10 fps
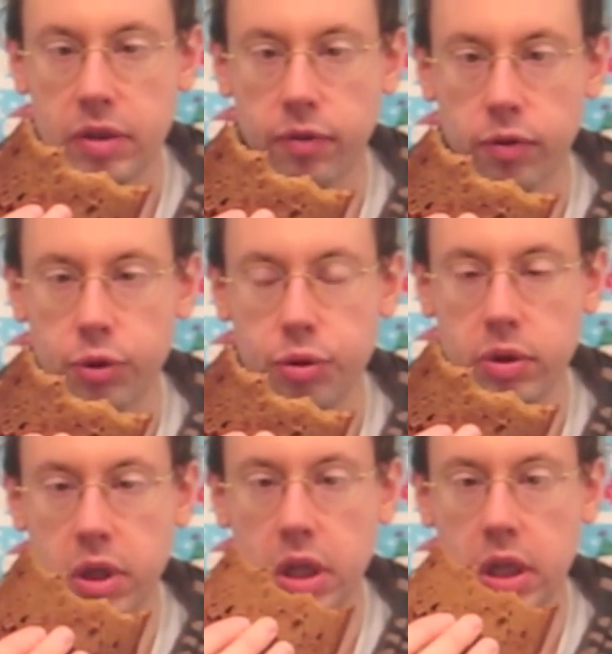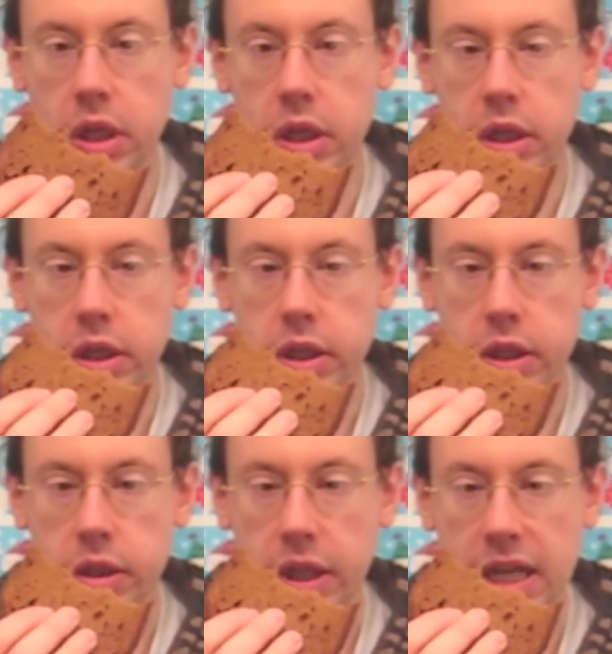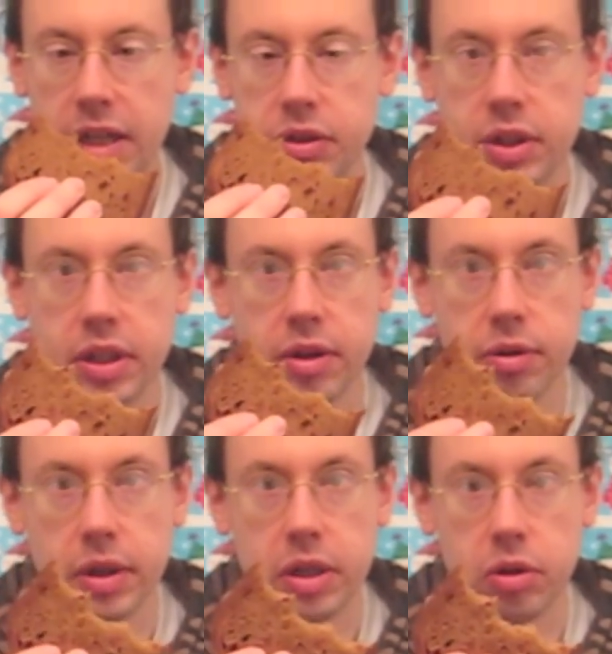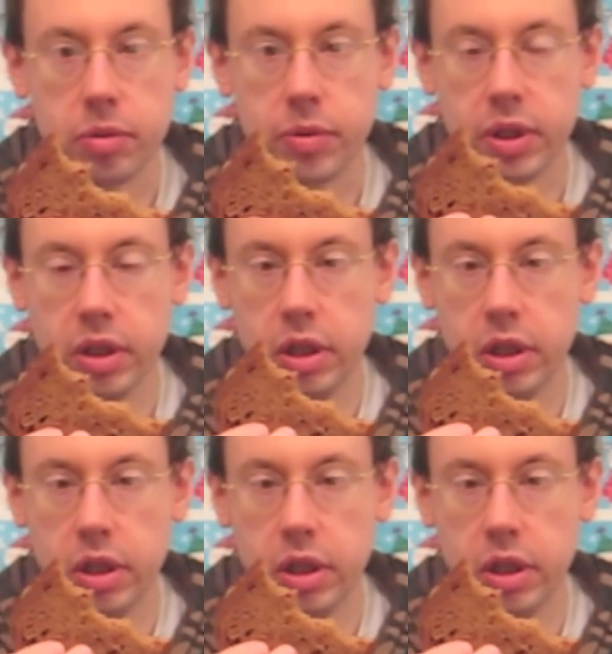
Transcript: fruit that adds another element.